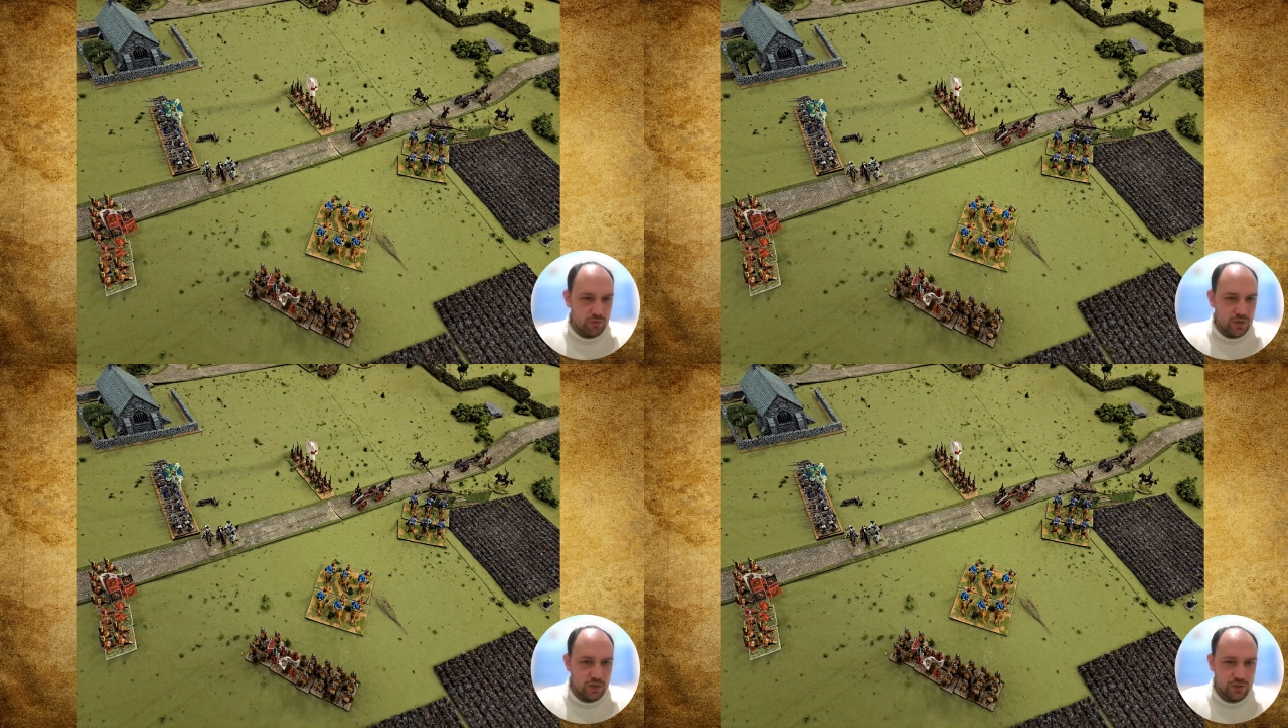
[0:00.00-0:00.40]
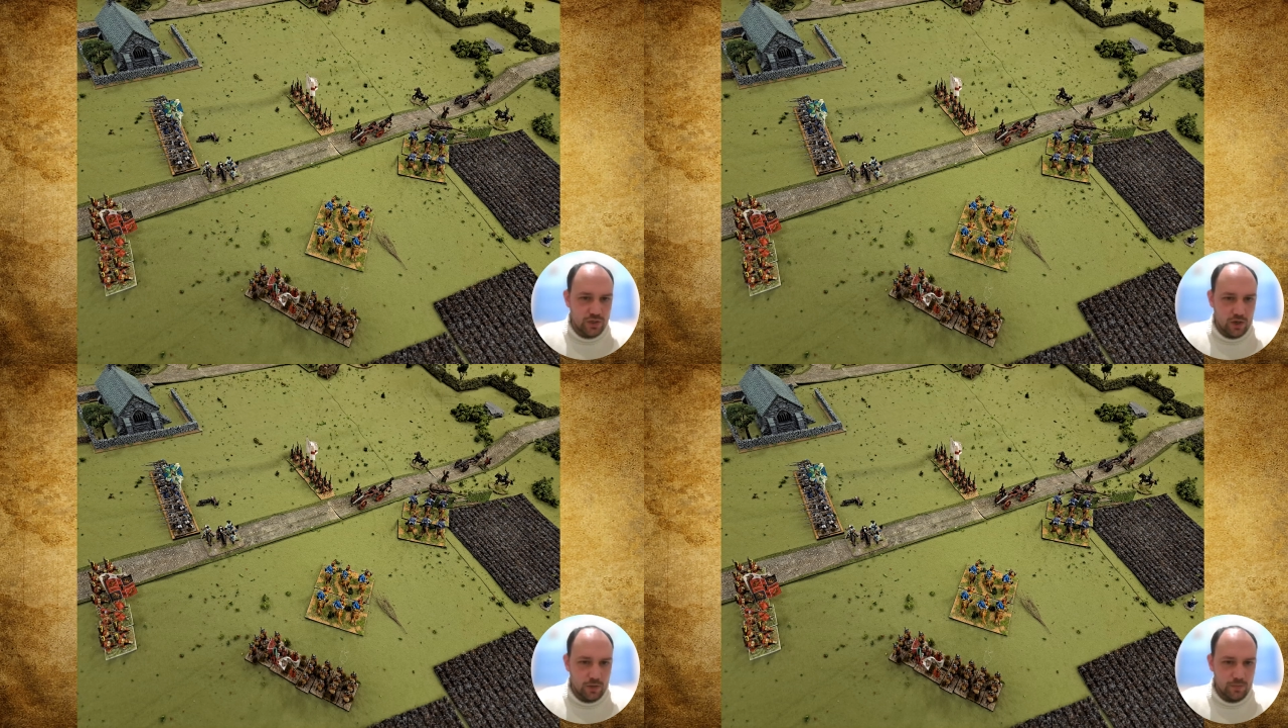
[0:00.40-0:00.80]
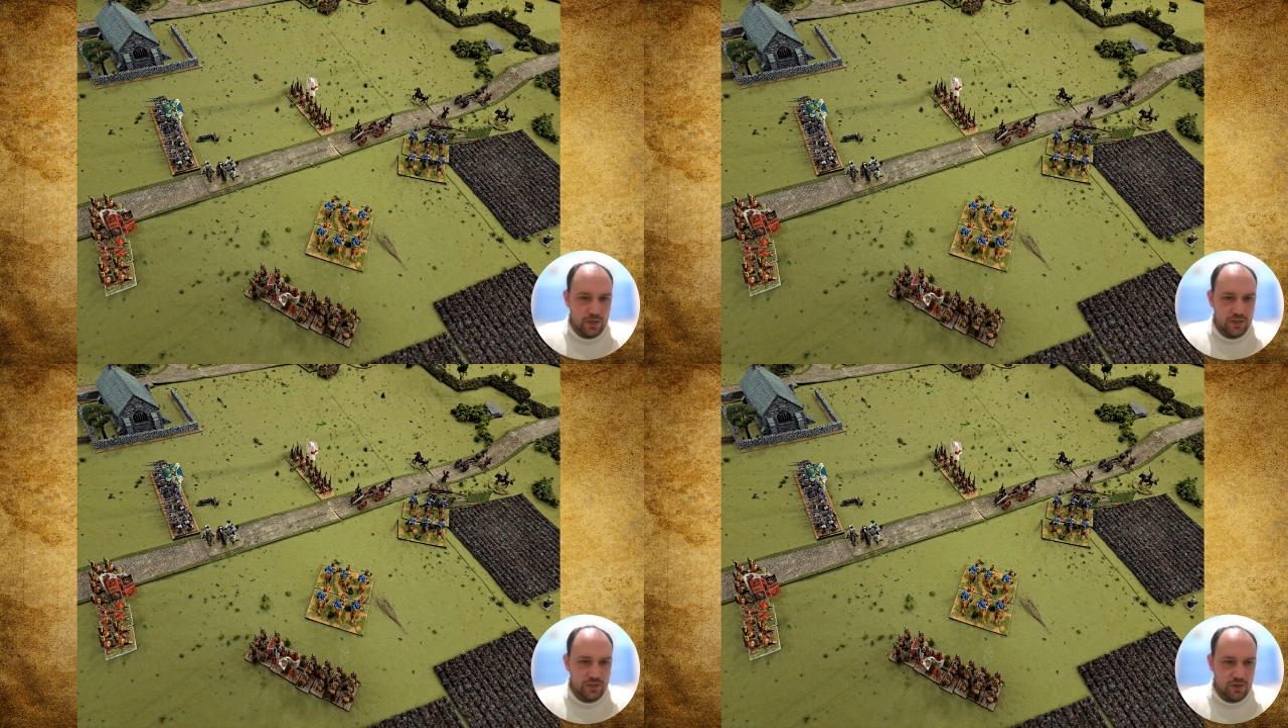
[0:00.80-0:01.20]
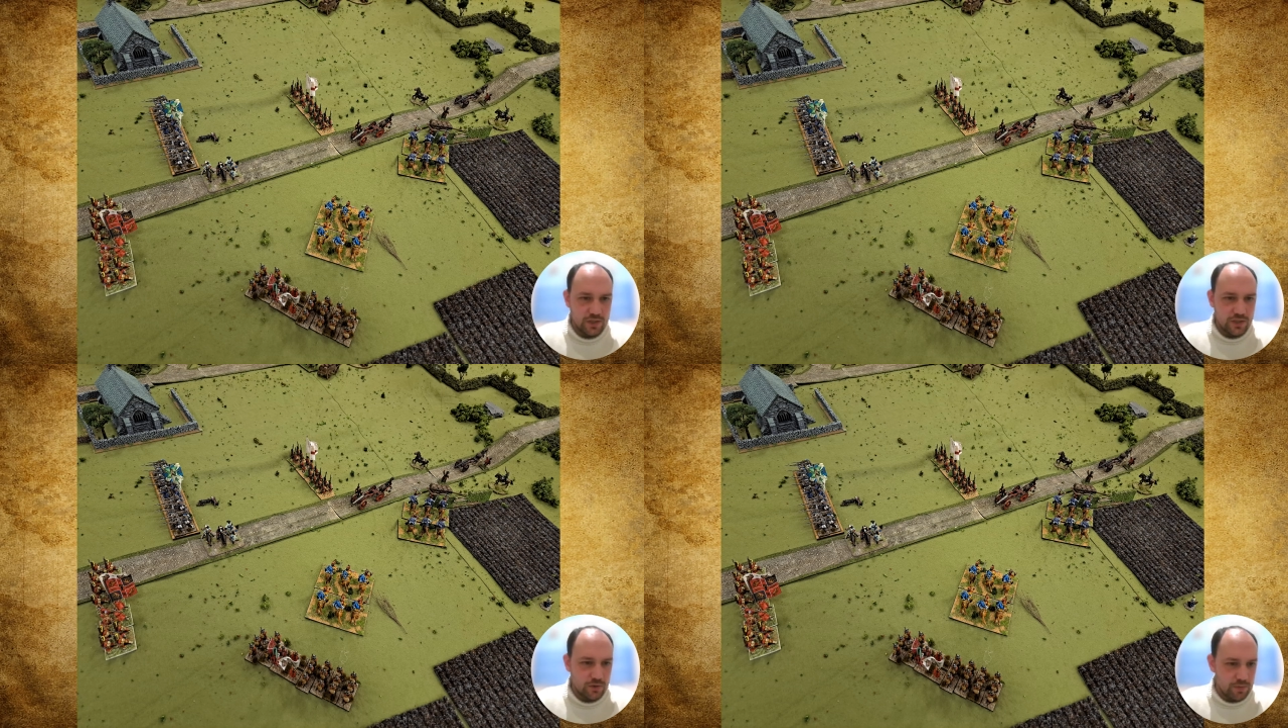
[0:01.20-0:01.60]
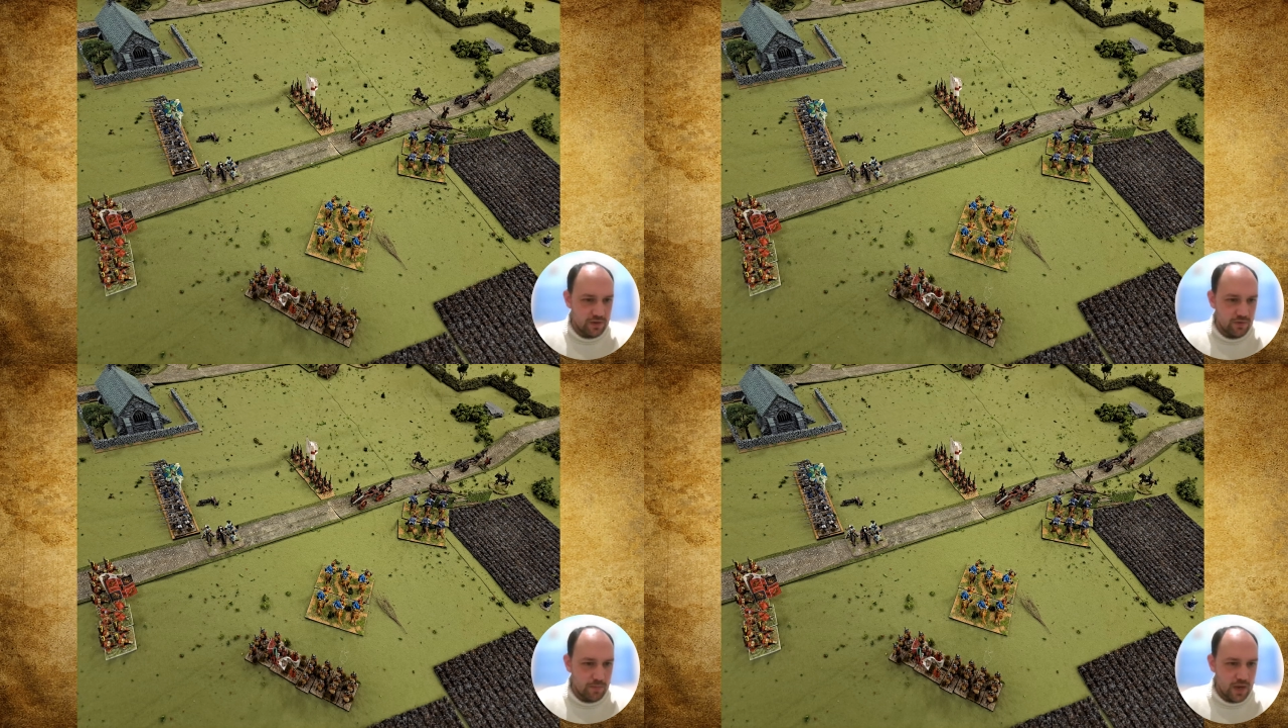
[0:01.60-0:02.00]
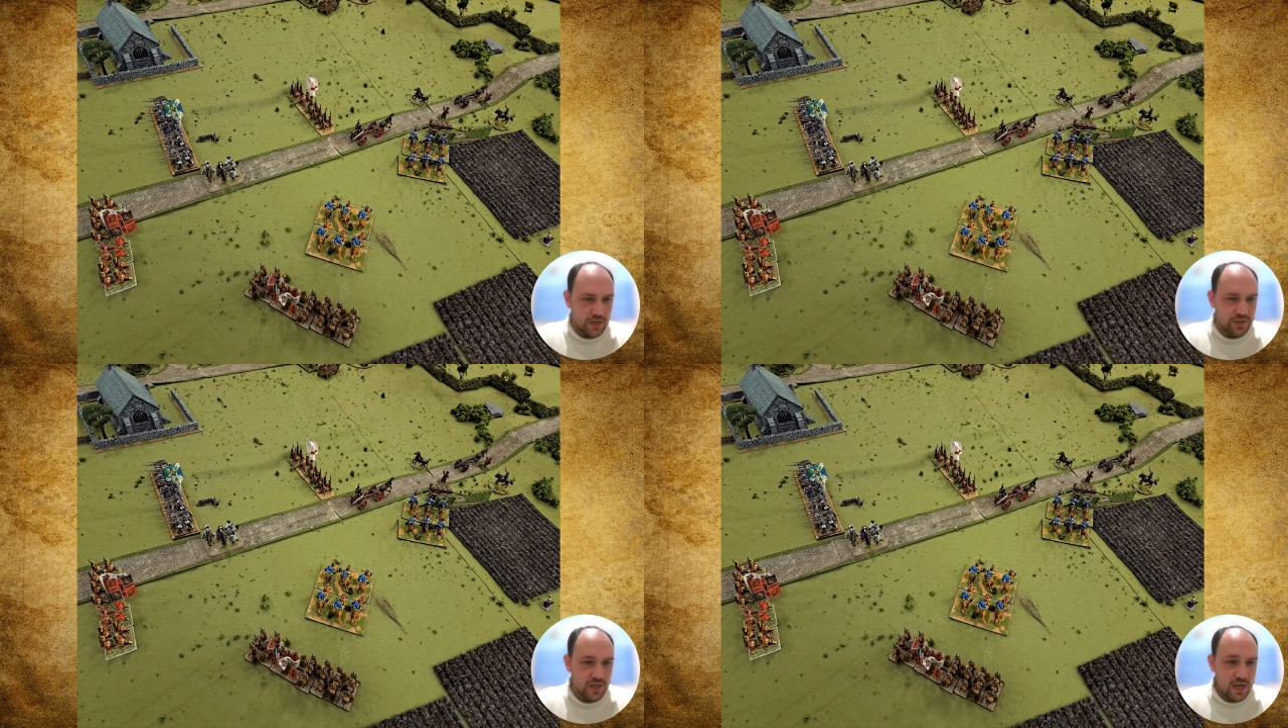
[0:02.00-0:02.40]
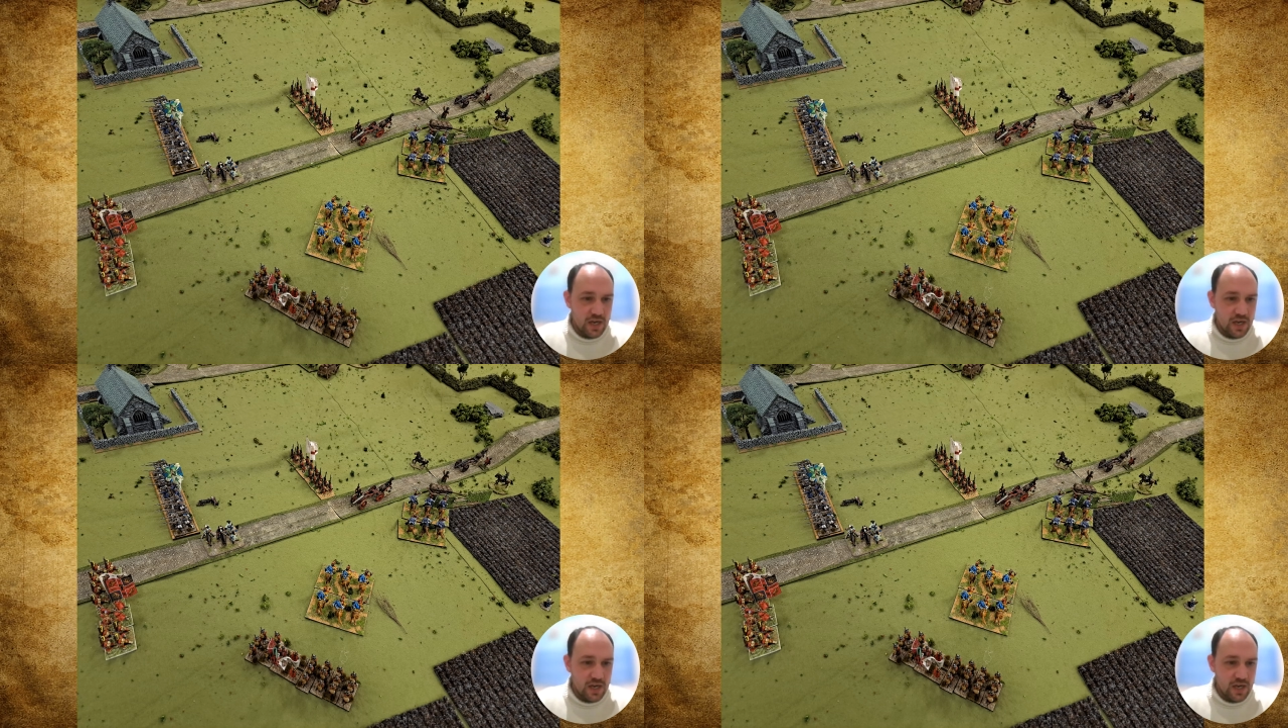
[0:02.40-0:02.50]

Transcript: Richelieu's column has got into a bit of a mess.